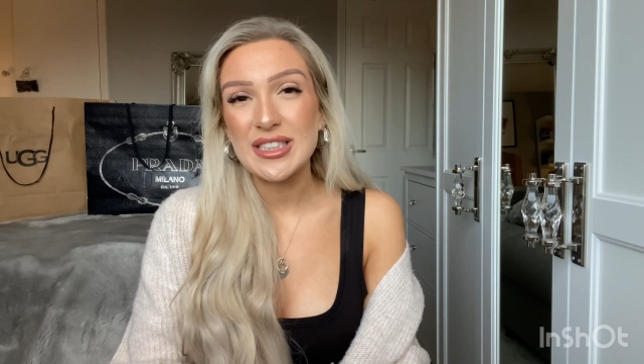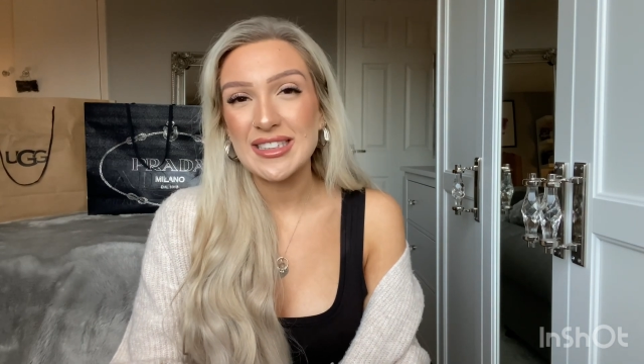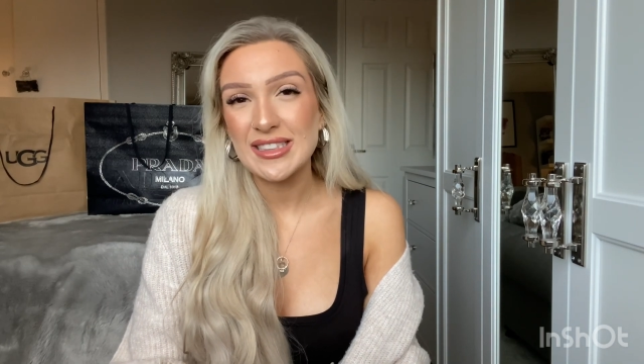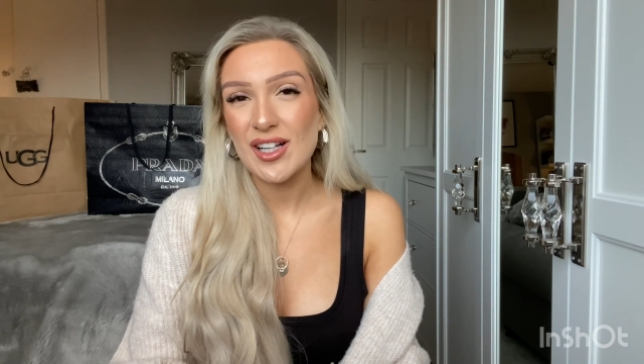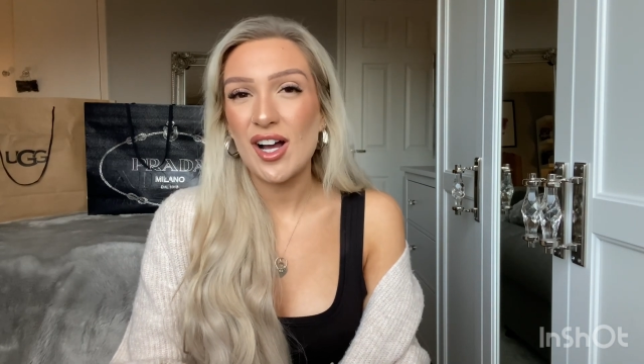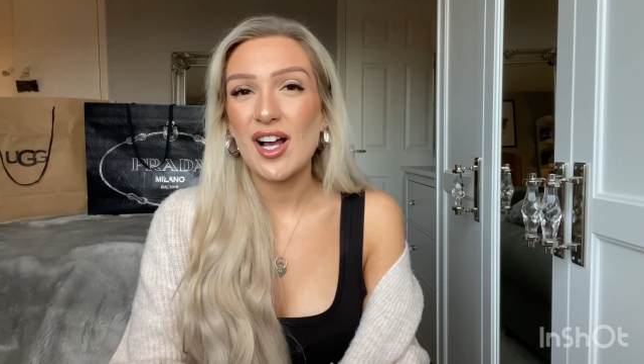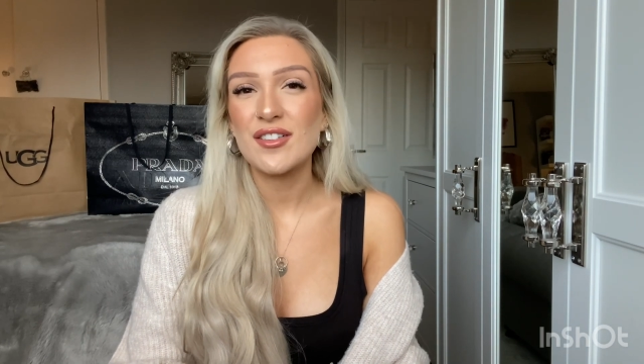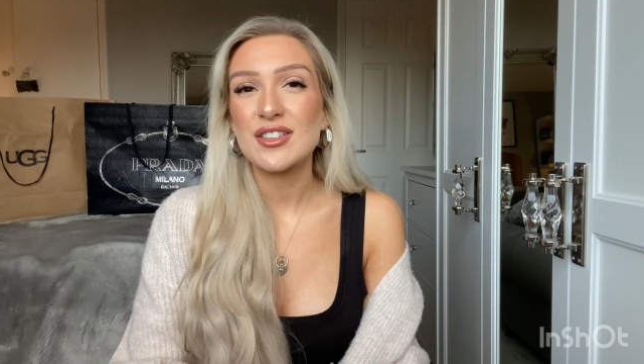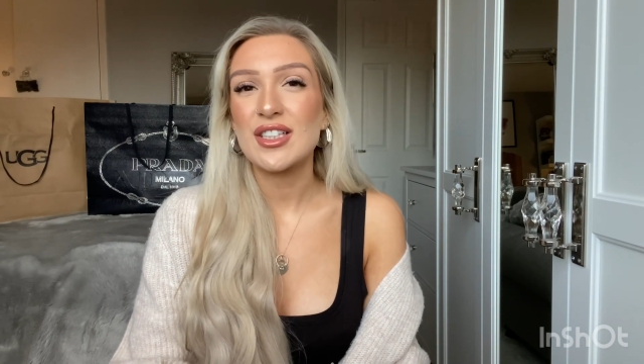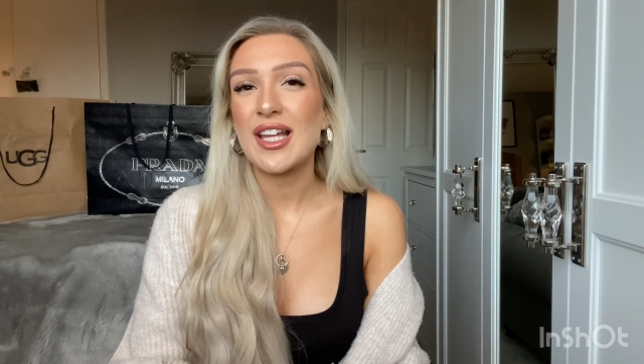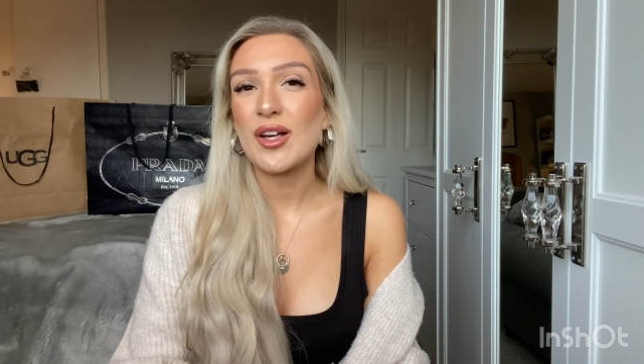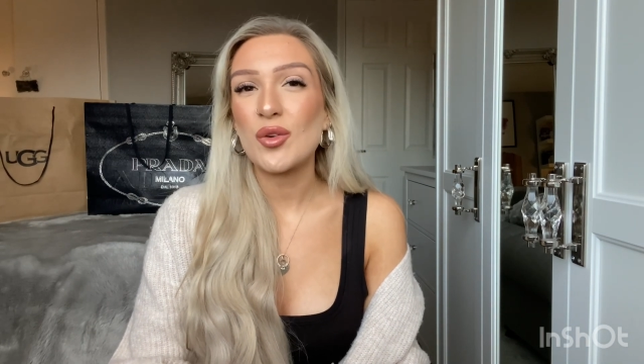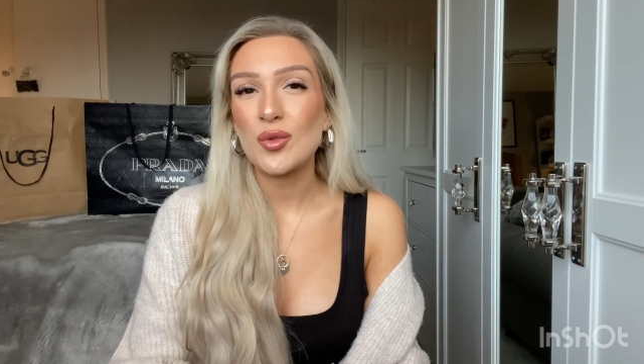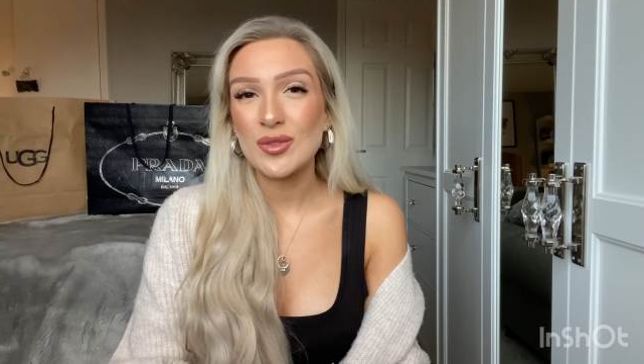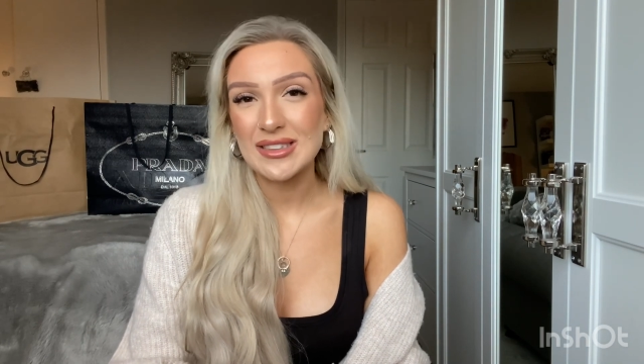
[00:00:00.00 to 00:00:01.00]
scarves that they
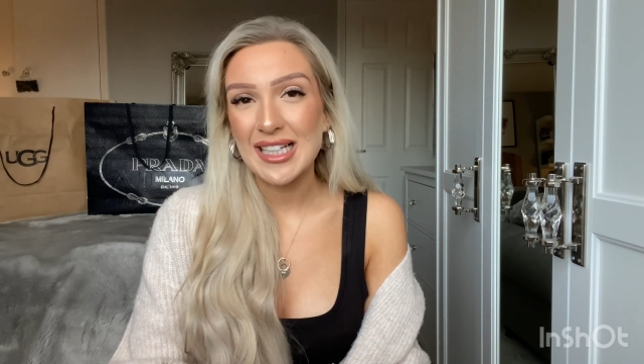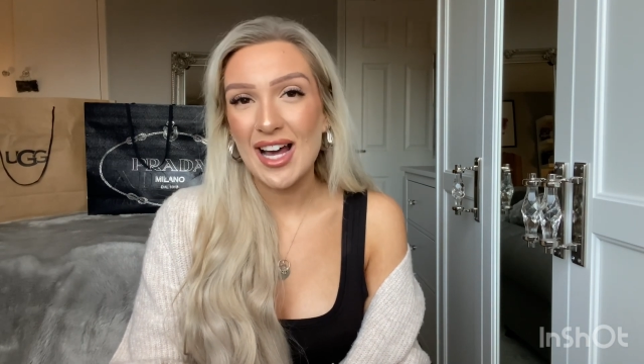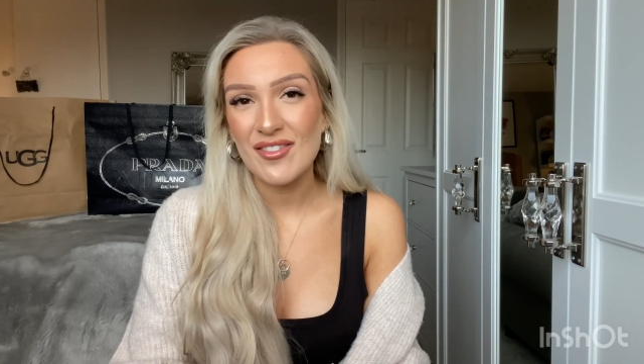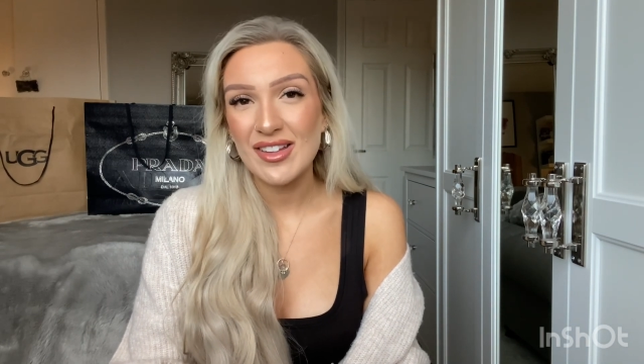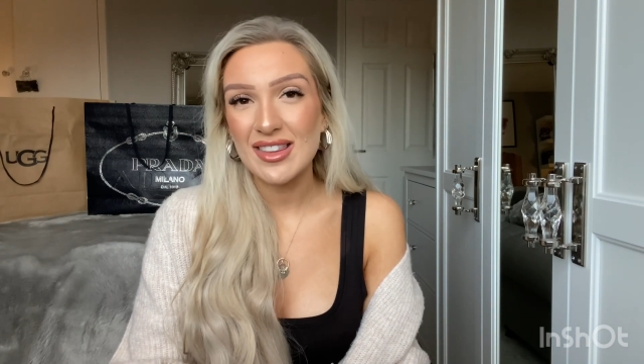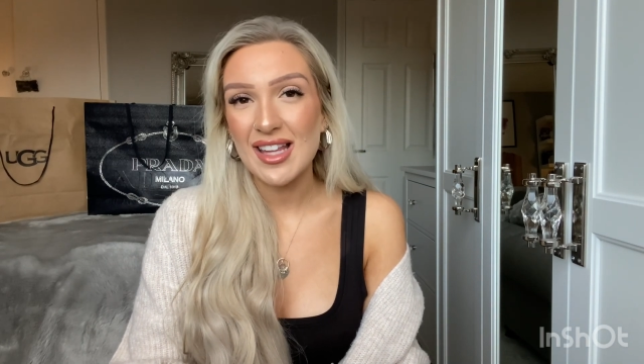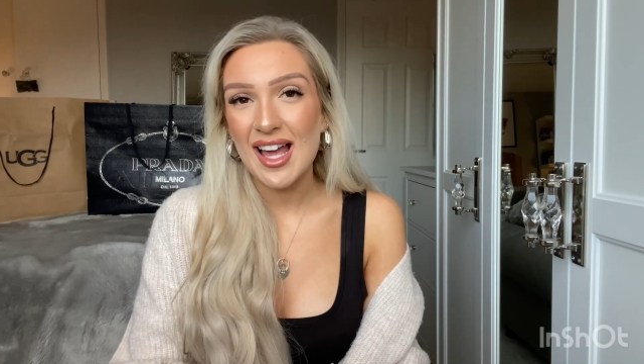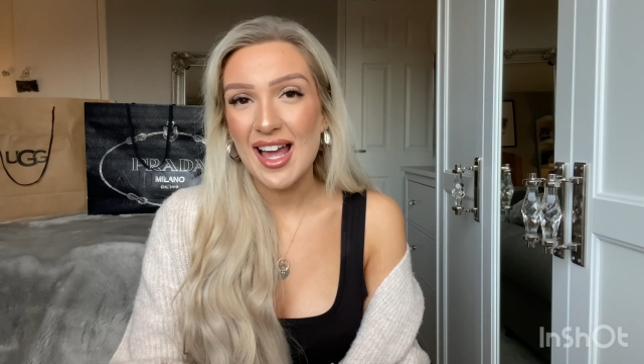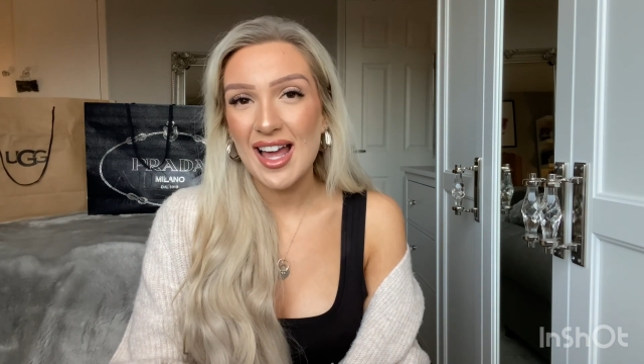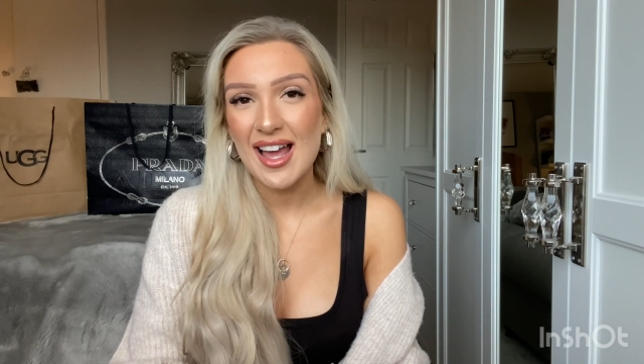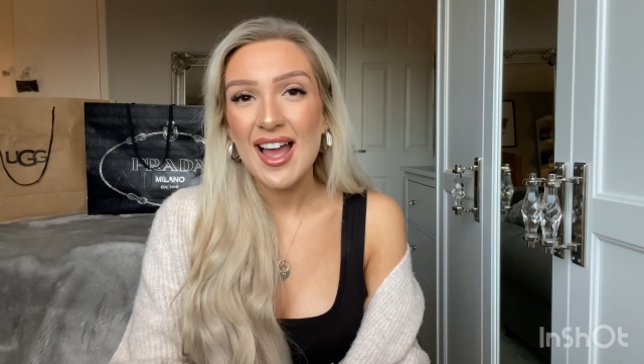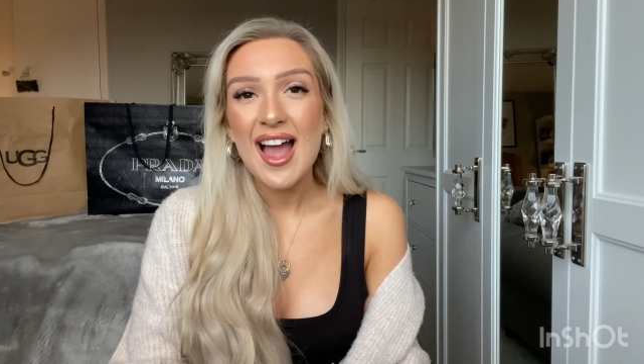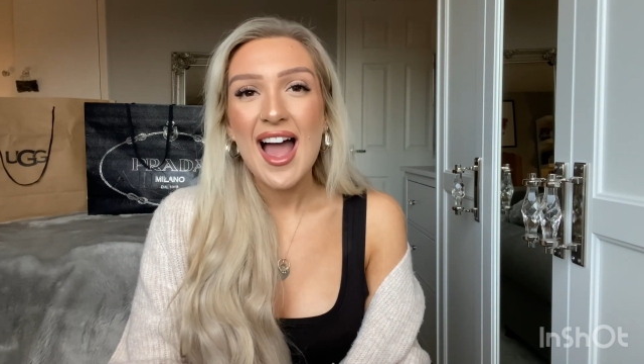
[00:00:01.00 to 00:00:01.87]
always have in there,